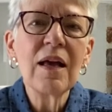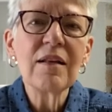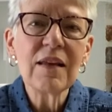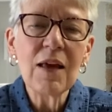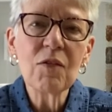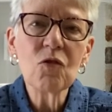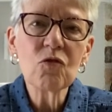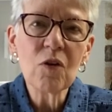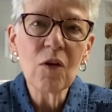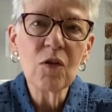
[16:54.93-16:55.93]
David
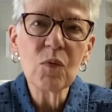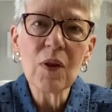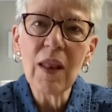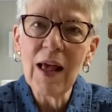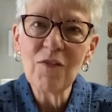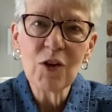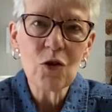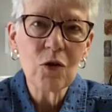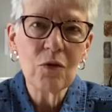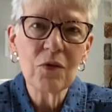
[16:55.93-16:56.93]
struggled with life
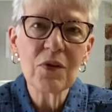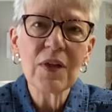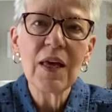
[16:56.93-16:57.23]
issues